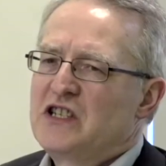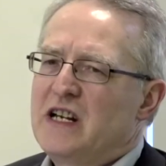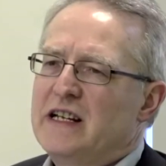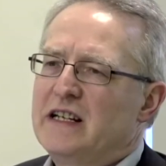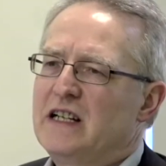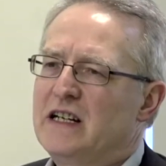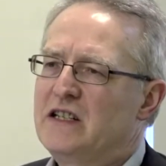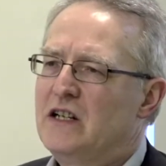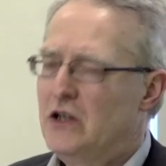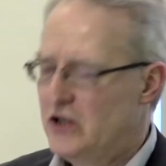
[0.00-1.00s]
saying that
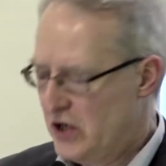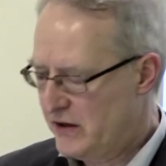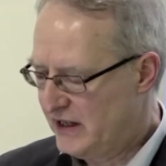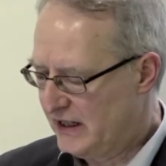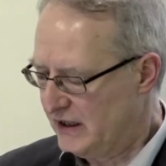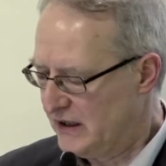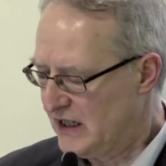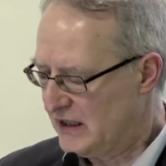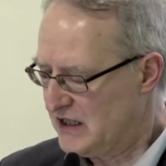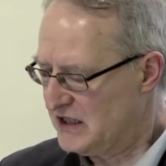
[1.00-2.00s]
nothing
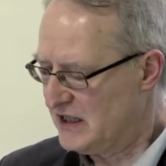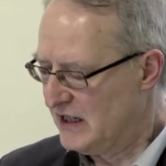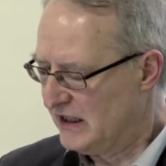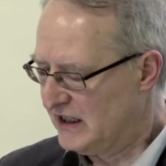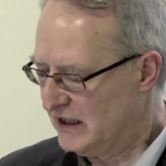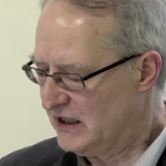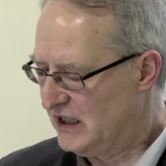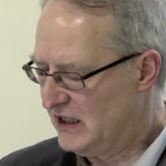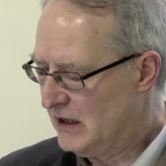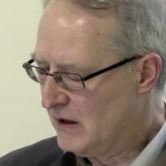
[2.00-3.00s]
that is
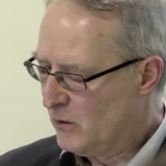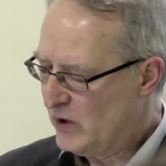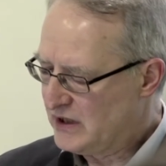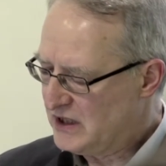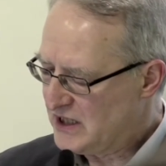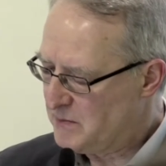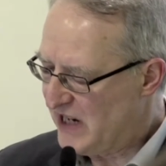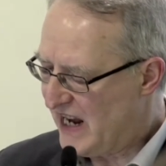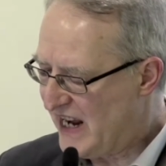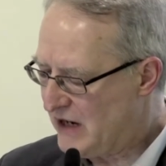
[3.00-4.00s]
kinky, whether it is
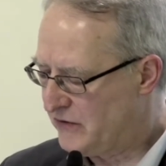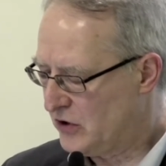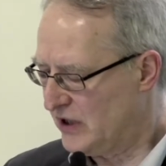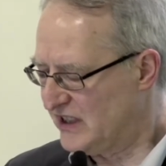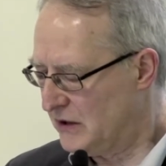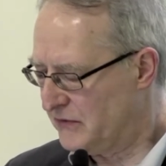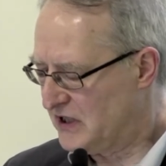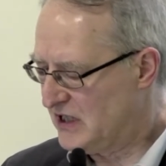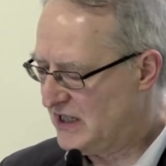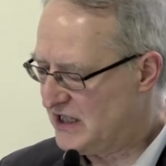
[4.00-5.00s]
behavior,
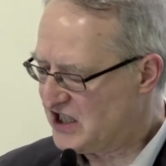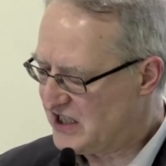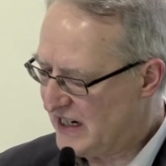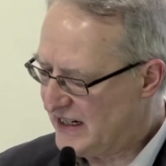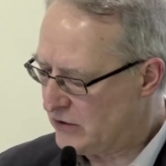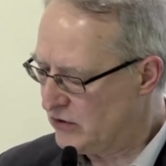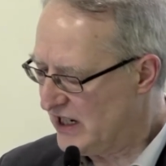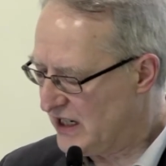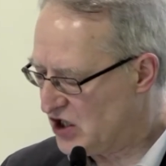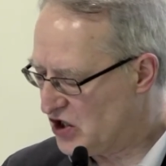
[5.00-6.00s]
activity, state,
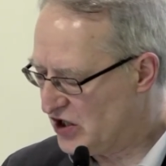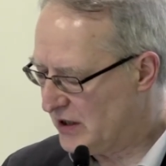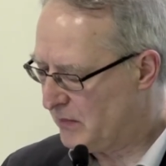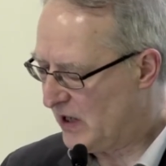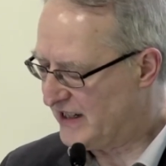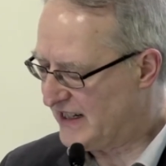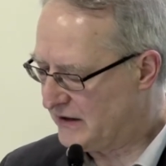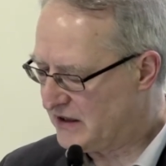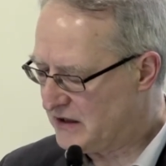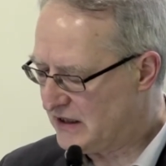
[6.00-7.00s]
relationship,
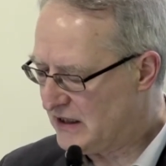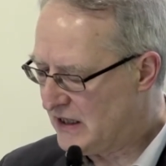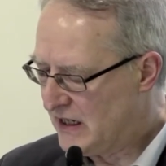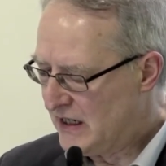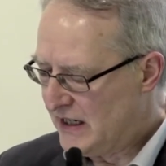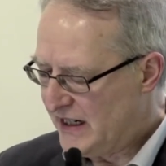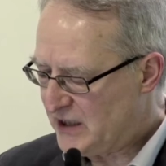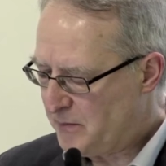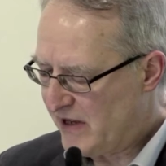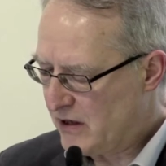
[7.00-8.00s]
identity, is
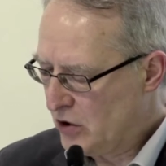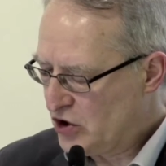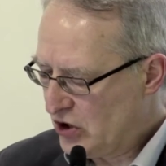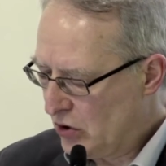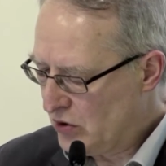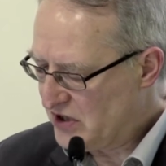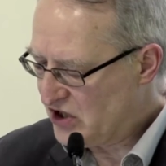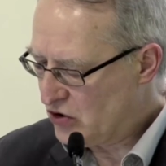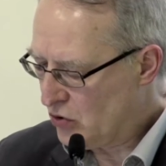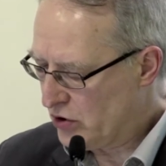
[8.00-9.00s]
pathological or
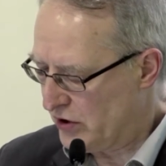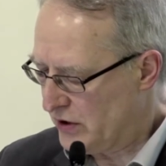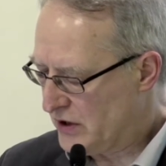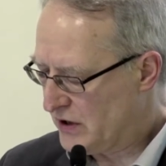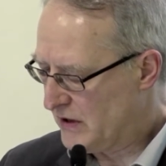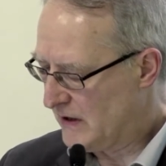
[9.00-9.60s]
disordered